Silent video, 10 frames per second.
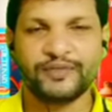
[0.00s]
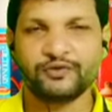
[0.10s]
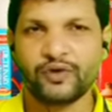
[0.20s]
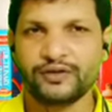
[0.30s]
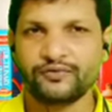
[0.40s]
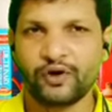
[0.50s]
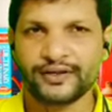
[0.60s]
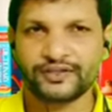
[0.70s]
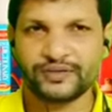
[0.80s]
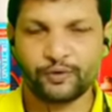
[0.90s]
of the World
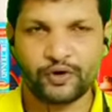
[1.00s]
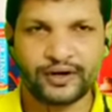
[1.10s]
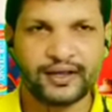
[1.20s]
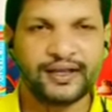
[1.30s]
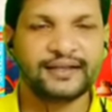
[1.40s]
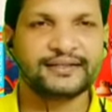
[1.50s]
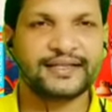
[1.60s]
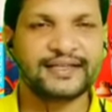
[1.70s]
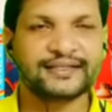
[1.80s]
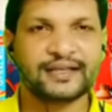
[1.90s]
Forest Report,
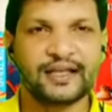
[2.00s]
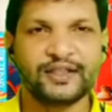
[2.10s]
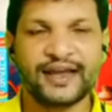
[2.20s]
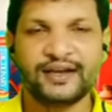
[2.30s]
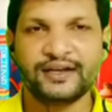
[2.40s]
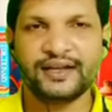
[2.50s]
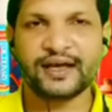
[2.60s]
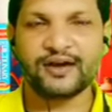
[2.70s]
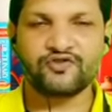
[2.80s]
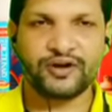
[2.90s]
since
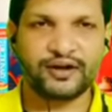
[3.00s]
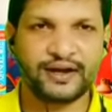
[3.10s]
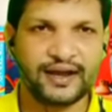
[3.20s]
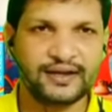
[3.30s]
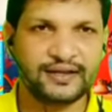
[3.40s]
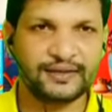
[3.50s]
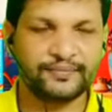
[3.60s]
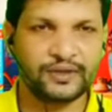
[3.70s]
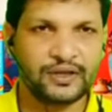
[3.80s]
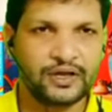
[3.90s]

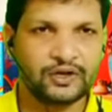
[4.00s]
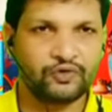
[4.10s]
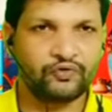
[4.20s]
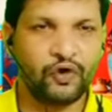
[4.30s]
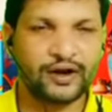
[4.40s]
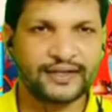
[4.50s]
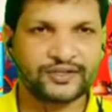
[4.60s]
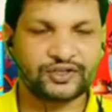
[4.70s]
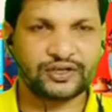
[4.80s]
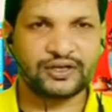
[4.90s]
1990,
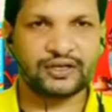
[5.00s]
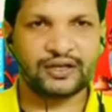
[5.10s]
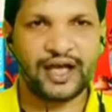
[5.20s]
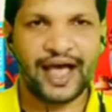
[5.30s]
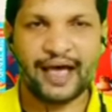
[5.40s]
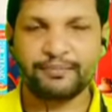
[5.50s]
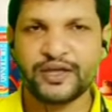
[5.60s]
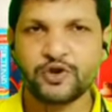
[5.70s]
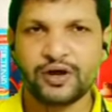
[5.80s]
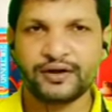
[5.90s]
forests have
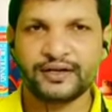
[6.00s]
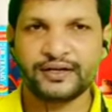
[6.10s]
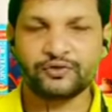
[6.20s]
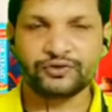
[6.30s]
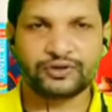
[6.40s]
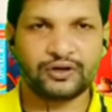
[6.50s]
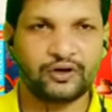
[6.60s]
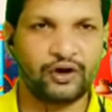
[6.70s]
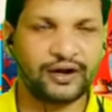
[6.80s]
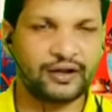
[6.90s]
been reduced,
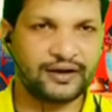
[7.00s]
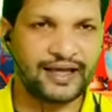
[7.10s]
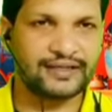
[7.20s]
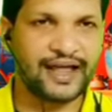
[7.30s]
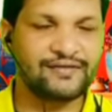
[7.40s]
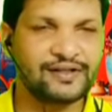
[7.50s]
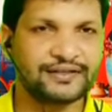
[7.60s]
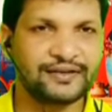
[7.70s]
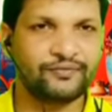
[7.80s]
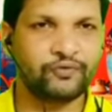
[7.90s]
or rather I will
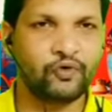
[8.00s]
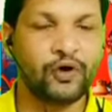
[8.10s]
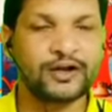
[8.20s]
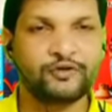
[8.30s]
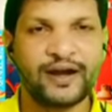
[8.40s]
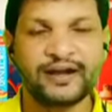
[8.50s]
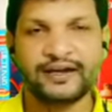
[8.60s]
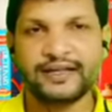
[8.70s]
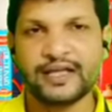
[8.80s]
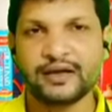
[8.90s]
say
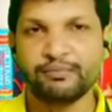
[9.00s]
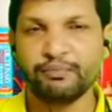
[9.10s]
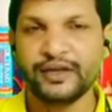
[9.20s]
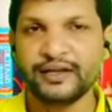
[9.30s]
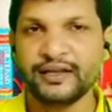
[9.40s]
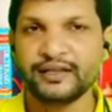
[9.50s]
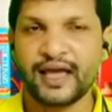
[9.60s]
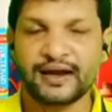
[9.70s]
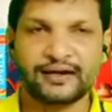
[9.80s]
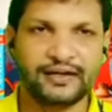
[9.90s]
420 million
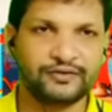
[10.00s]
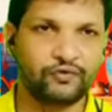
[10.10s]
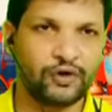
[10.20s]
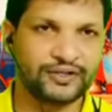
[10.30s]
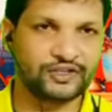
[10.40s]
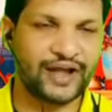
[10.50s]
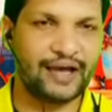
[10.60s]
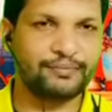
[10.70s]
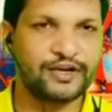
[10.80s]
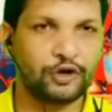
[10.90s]
hectare forests
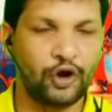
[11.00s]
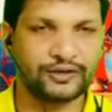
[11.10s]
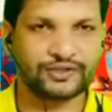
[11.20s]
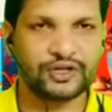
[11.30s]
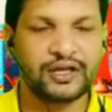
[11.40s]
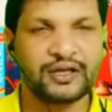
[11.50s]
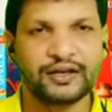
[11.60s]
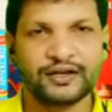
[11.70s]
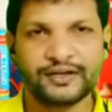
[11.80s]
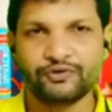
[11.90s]
have been lost
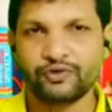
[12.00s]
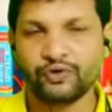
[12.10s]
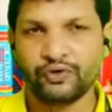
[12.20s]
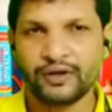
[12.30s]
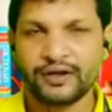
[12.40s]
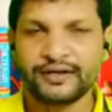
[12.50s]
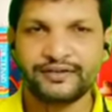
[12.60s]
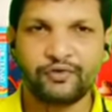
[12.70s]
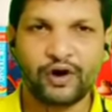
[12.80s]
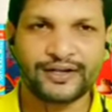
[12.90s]
due
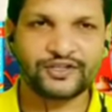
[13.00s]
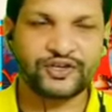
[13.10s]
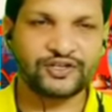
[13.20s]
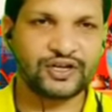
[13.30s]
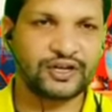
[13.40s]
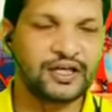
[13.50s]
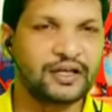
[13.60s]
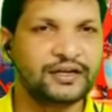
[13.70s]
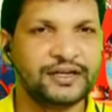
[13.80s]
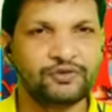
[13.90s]
to
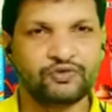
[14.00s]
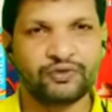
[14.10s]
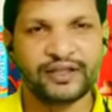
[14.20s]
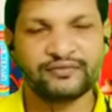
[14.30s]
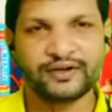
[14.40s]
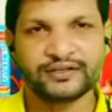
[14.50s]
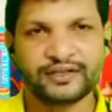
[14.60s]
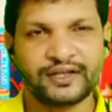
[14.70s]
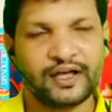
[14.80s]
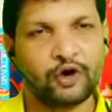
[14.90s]
deforestation, due to
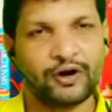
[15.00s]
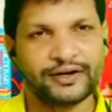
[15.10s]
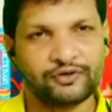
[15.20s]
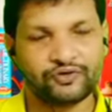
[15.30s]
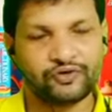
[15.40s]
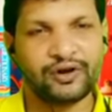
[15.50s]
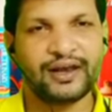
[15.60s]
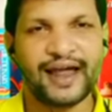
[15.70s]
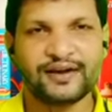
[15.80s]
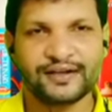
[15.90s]
conversion, or due
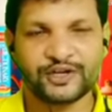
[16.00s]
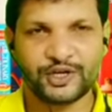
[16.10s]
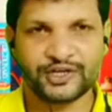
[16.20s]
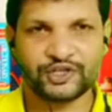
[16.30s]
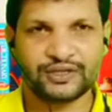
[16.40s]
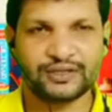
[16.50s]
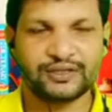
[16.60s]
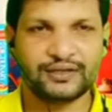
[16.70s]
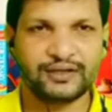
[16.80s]
to land degradation.